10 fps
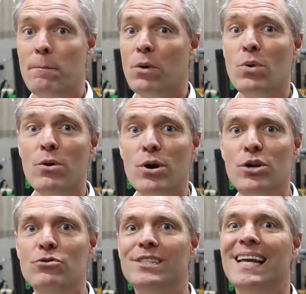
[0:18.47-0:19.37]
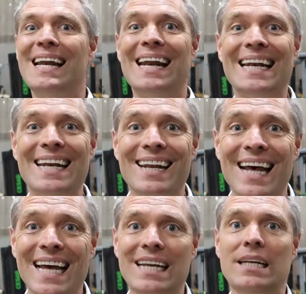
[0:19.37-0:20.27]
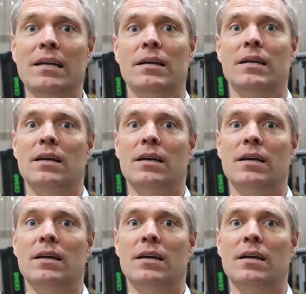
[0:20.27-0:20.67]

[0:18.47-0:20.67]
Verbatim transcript: but we were using 9